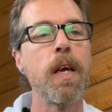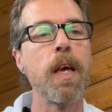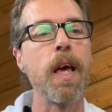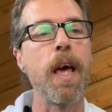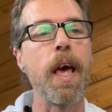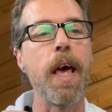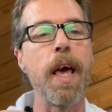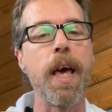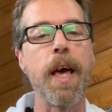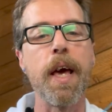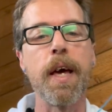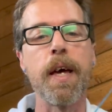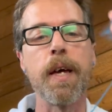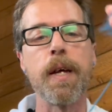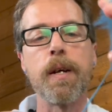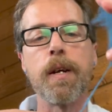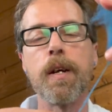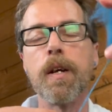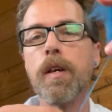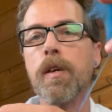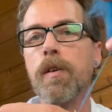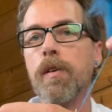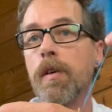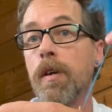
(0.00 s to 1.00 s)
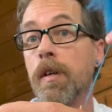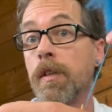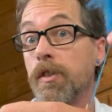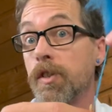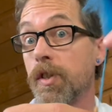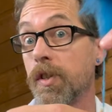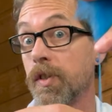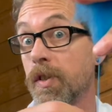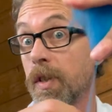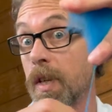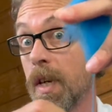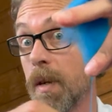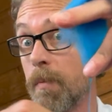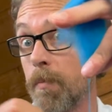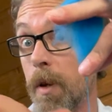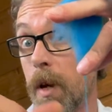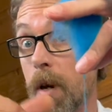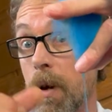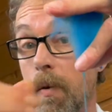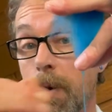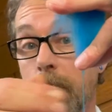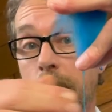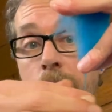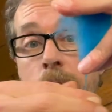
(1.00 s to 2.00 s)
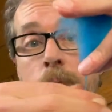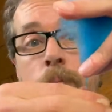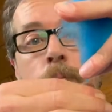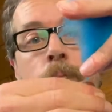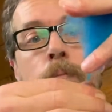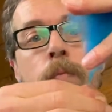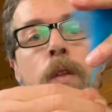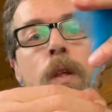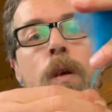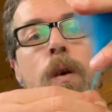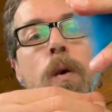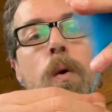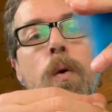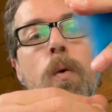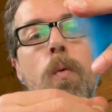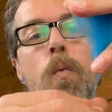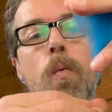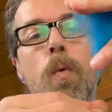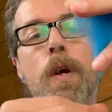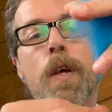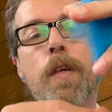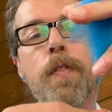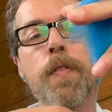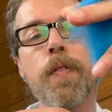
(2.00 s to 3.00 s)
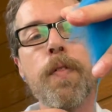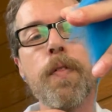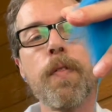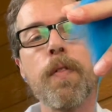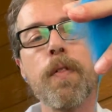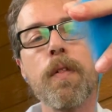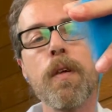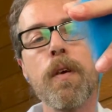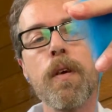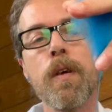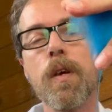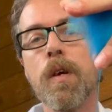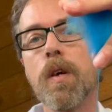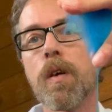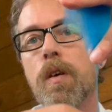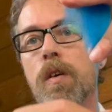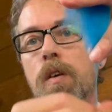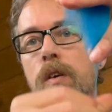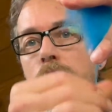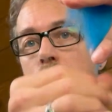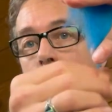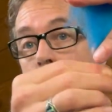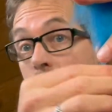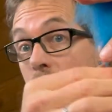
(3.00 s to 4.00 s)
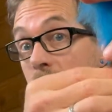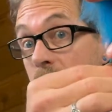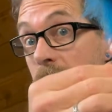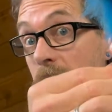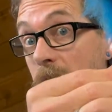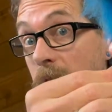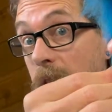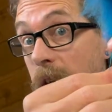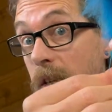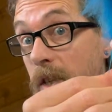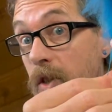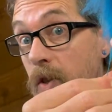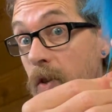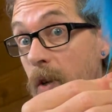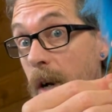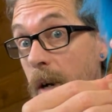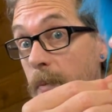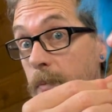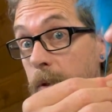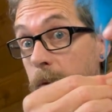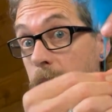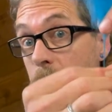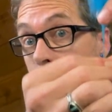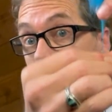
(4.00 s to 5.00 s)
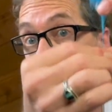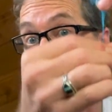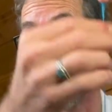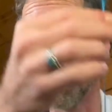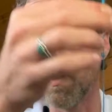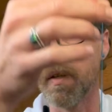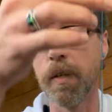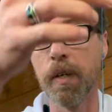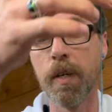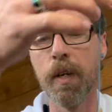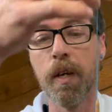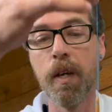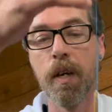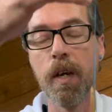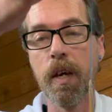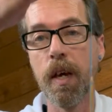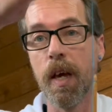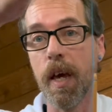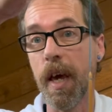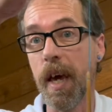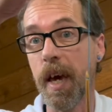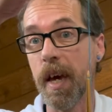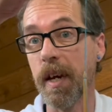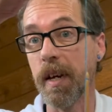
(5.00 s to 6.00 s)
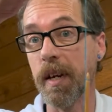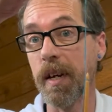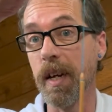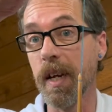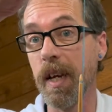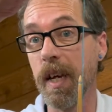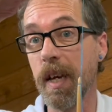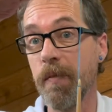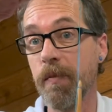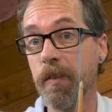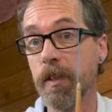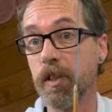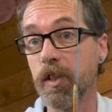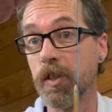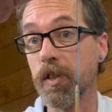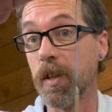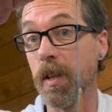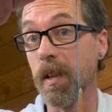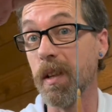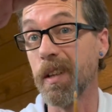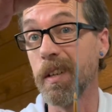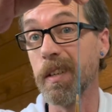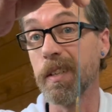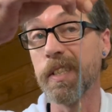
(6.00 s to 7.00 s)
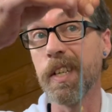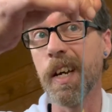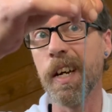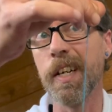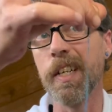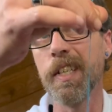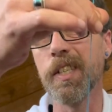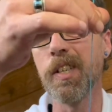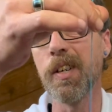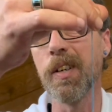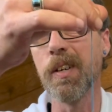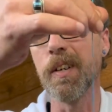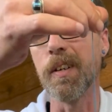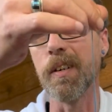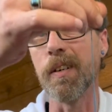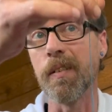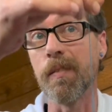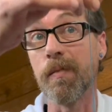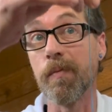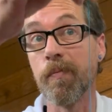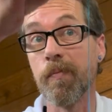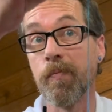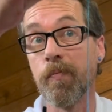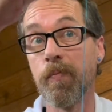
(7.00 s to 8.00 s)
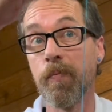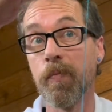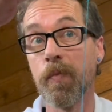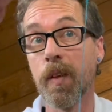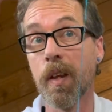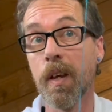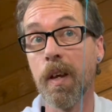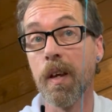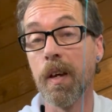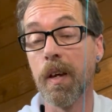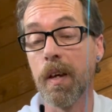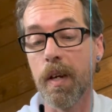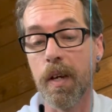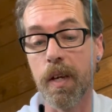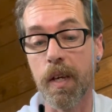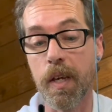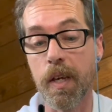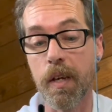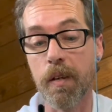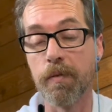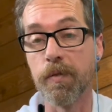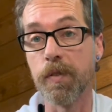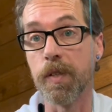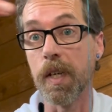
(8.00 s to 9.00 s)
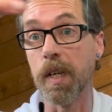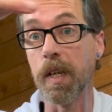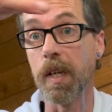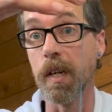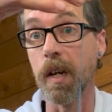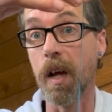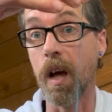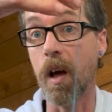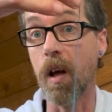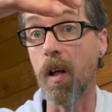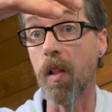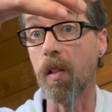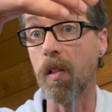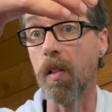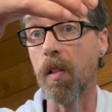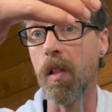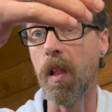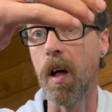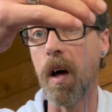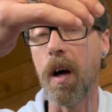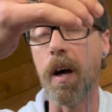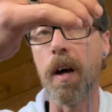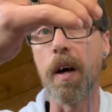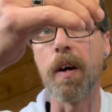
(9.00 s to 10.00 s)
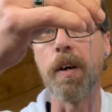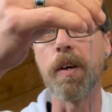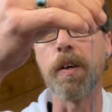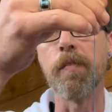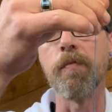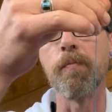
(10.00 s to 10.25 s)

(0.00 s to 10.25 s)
And you can just keep going with your Turkish drop spindle. And even just a little tiny turn gives it a lot of